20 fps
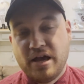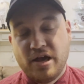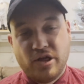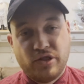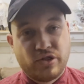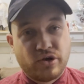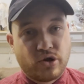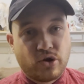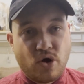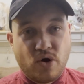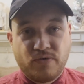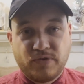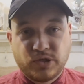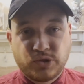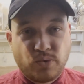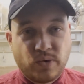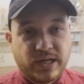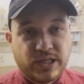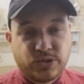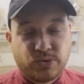The goal for
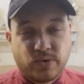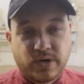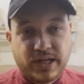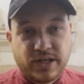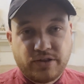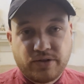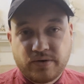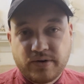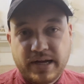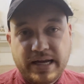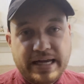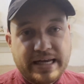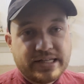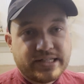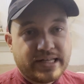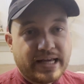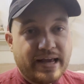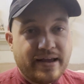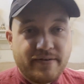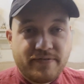2023 is
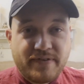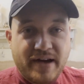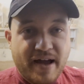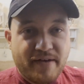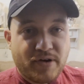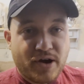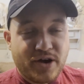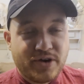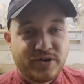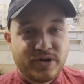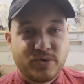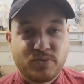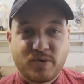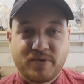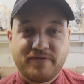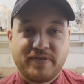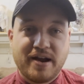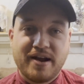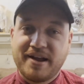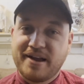to hit 500. We're
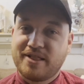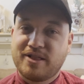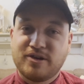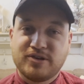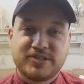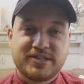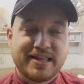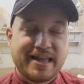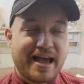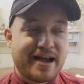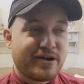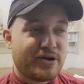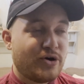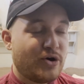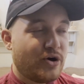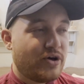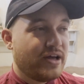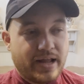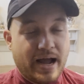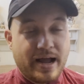very close to that
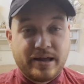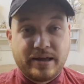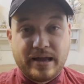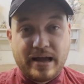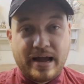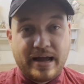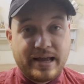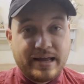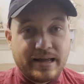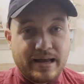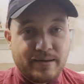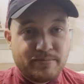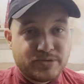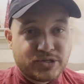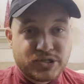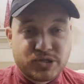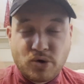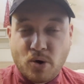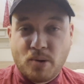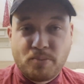goal. I am
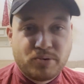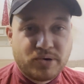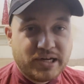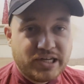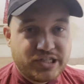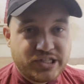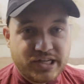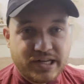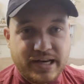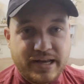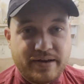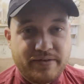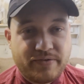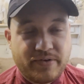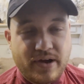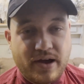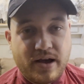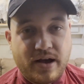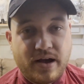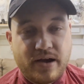so appreciative
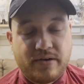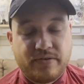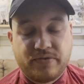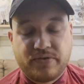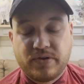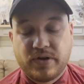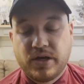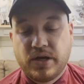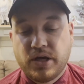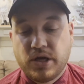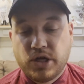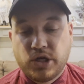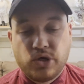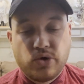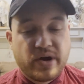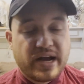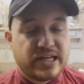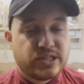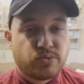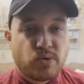of you
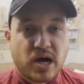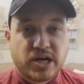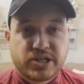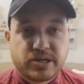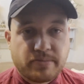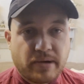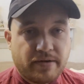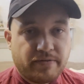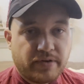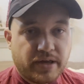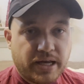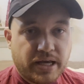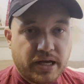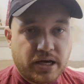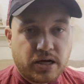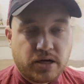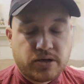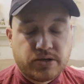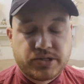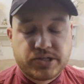guys watching my
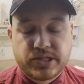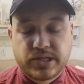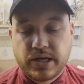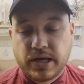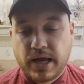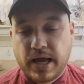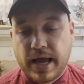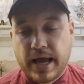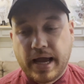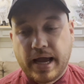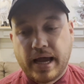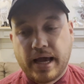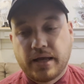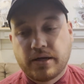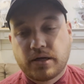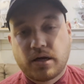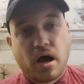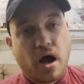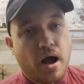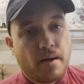videos
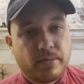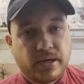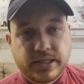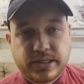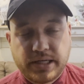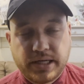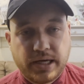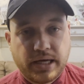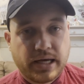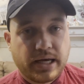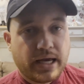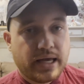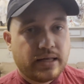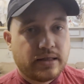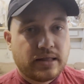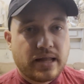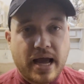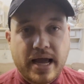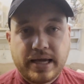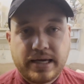and commenting and
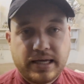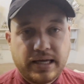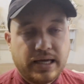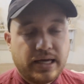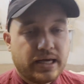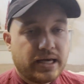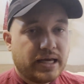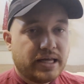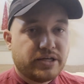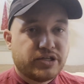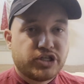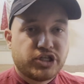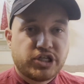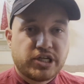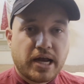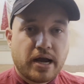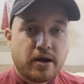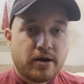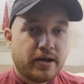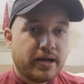liking and
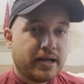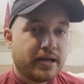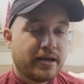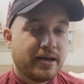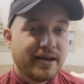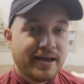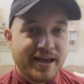sharing.